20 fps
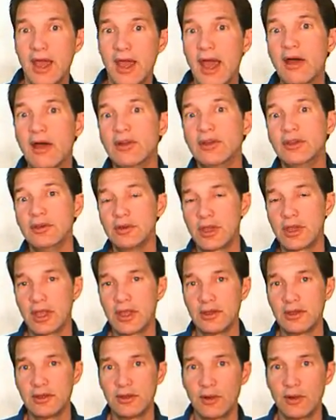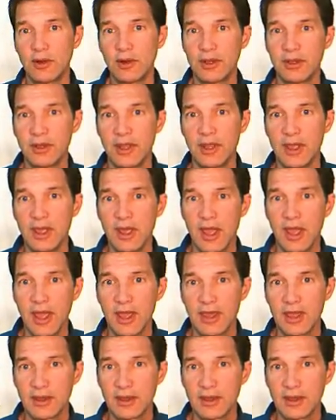how you can do it.